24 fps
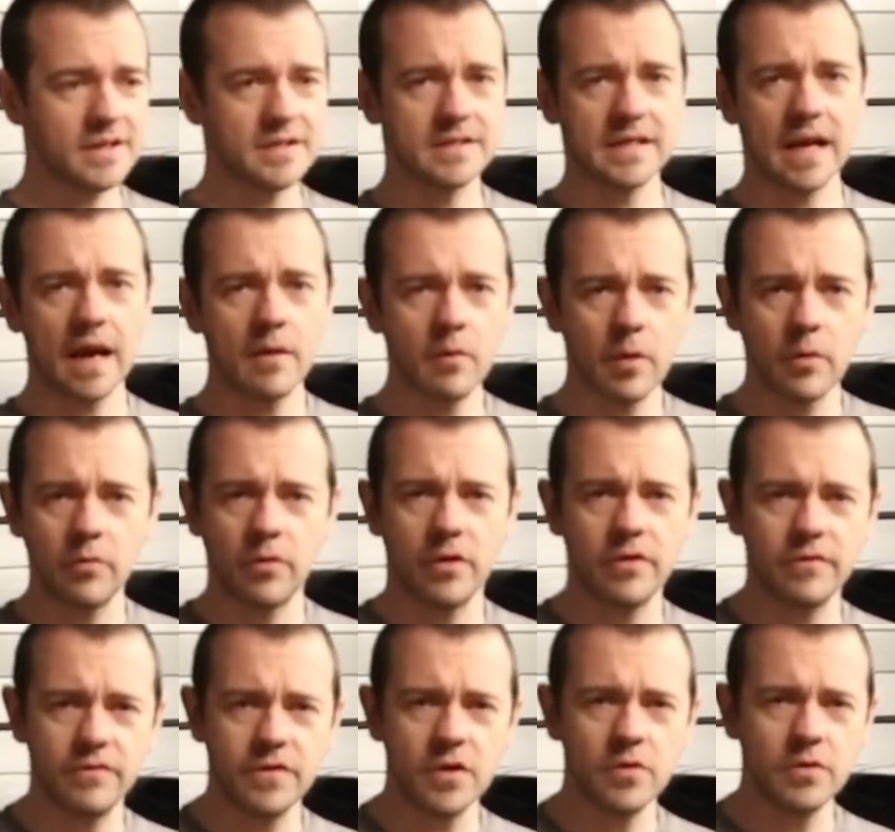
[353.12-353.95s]
the time when
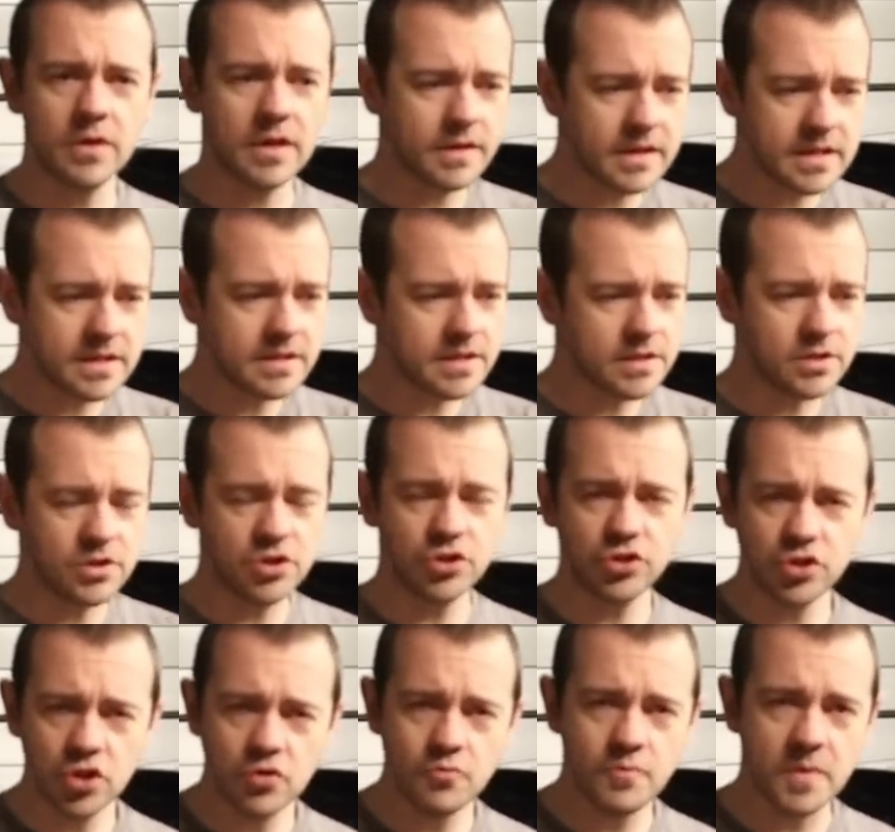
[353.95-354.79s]
we reviewed it, this is
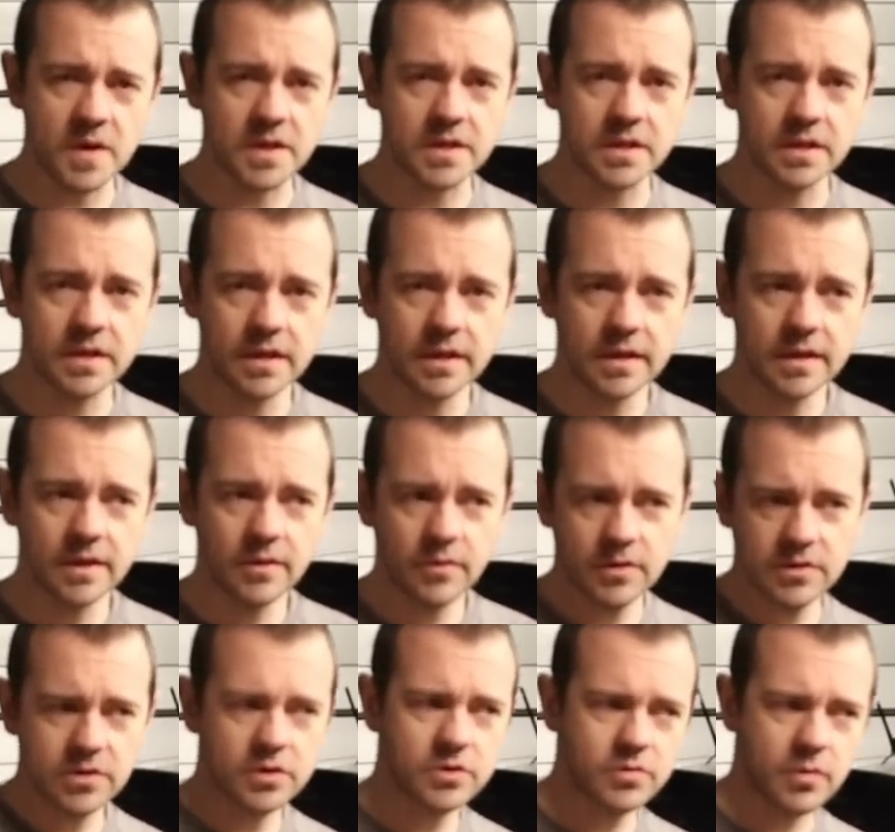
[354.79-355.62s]
stupid,
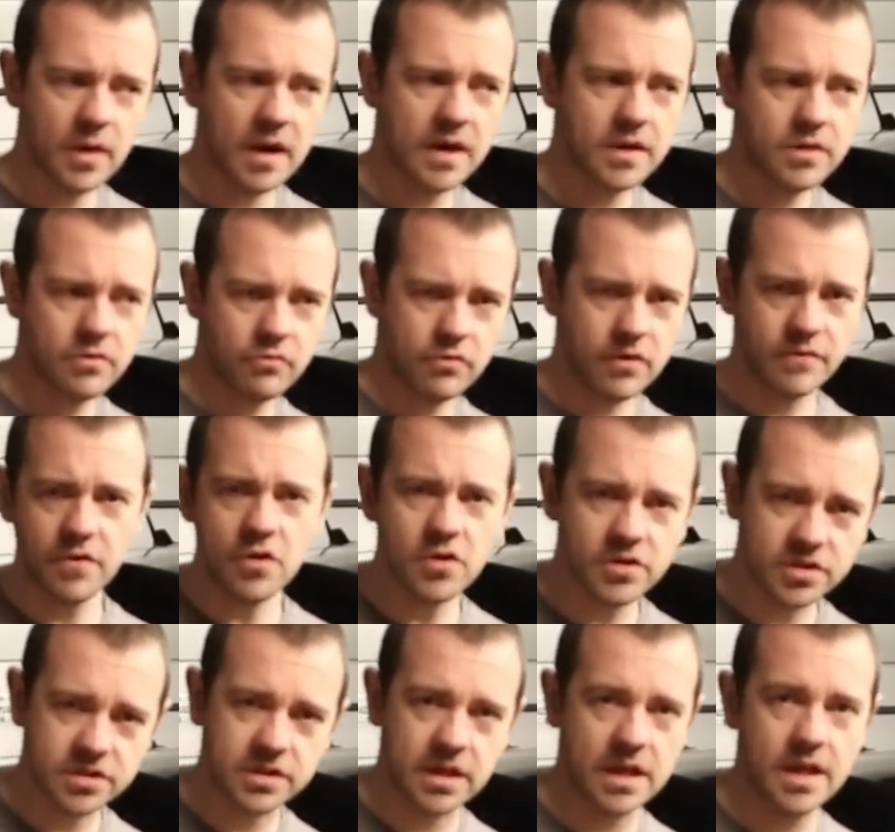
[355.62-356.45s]
which is why they
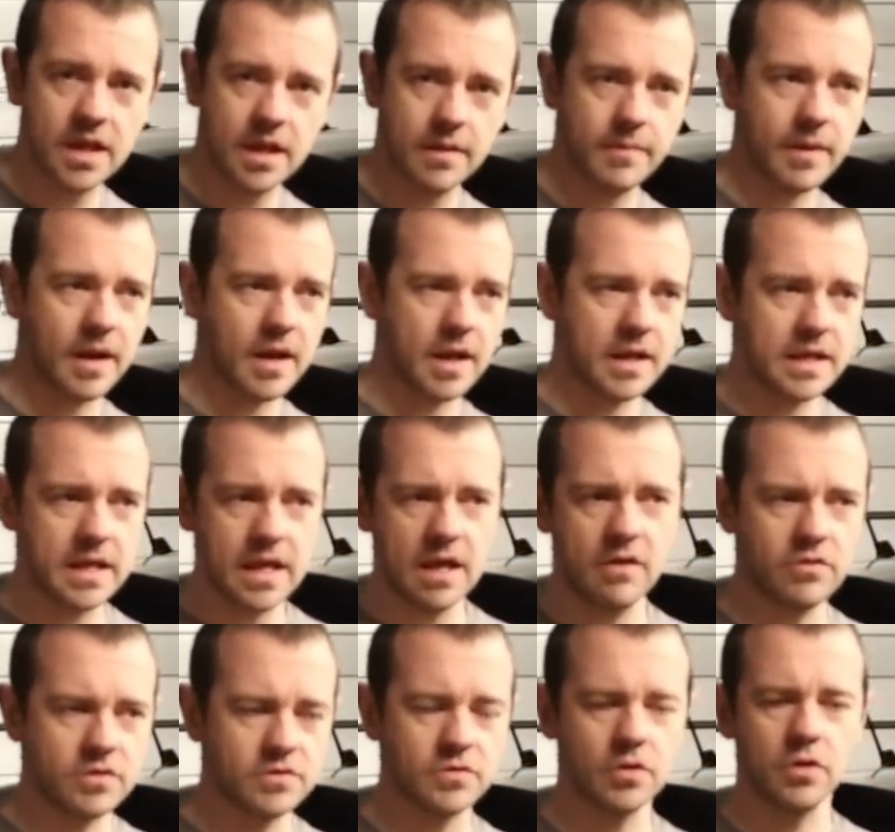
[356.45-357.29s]
reversed it about a
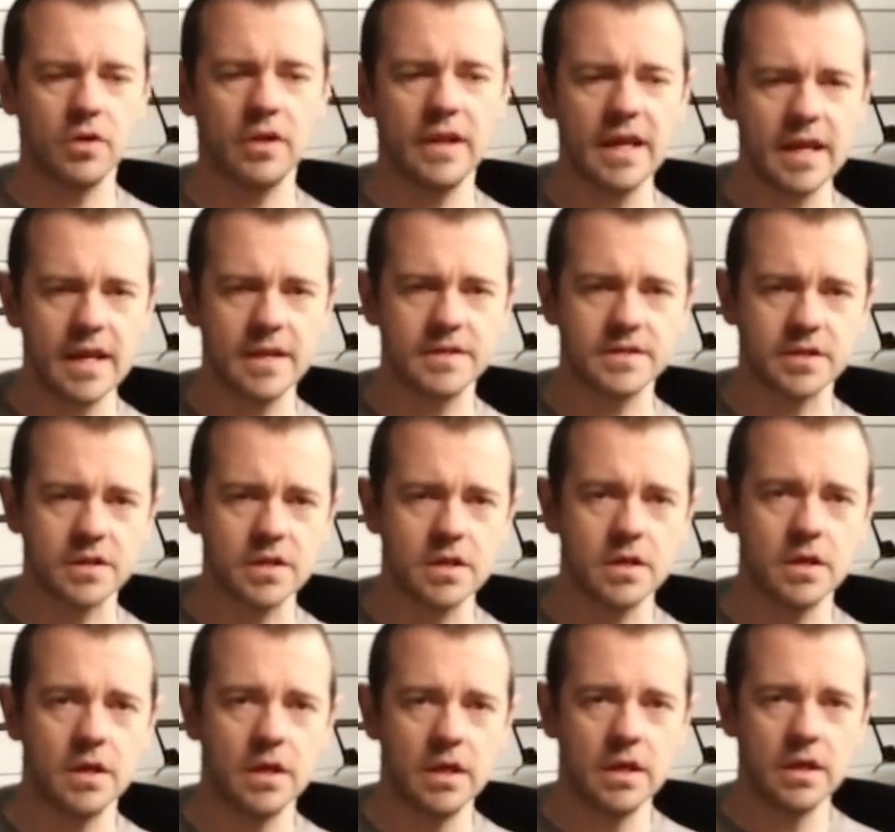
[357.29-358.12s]
year or so
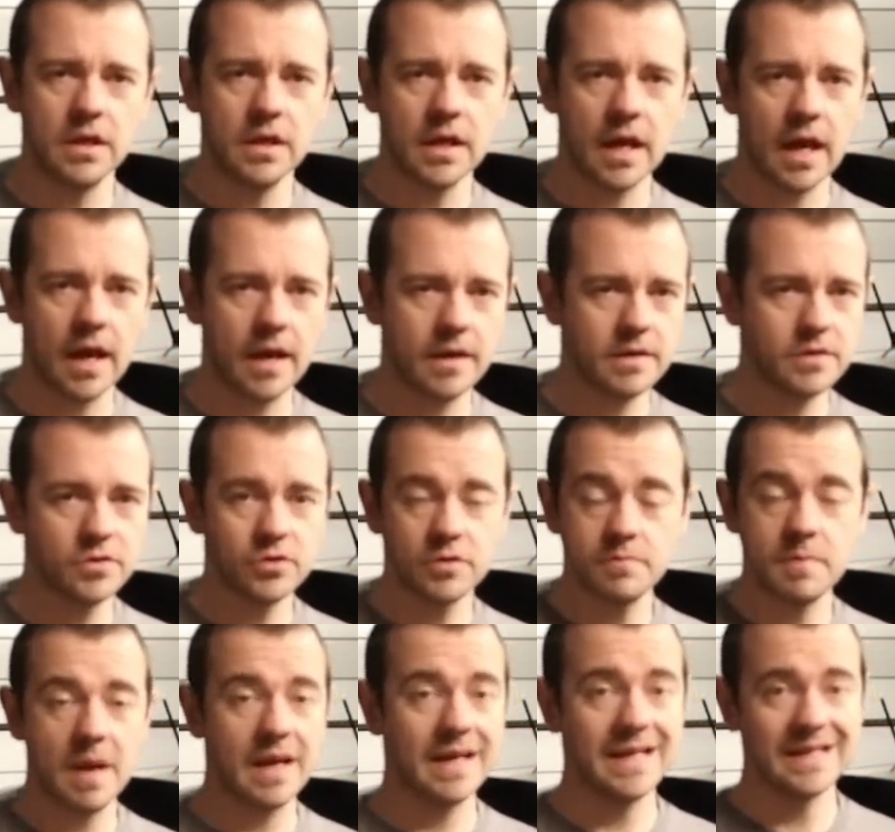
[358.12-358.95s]
later and
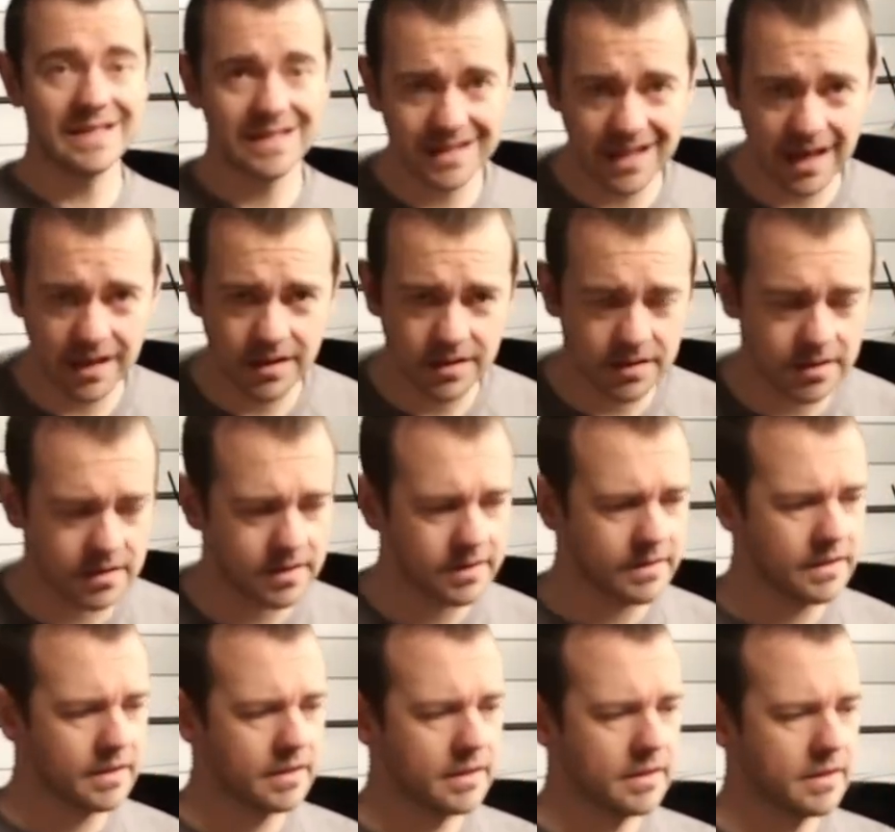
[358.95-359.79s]
just made it standard.